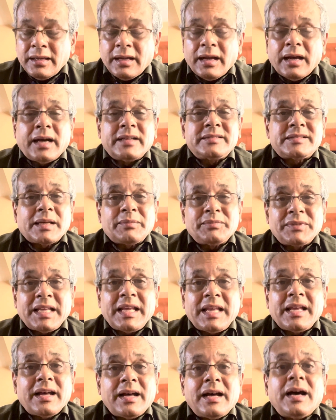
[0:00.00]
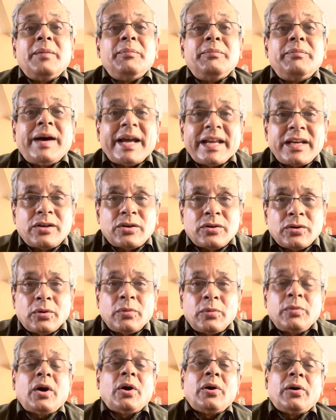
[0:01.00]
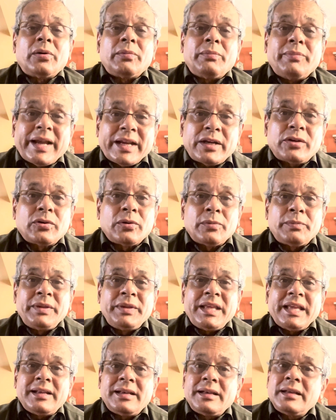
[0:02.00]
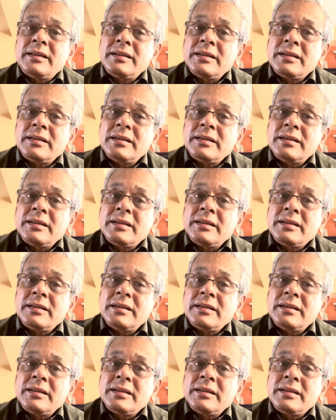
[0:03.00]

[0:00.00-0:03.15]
a microbe or microbial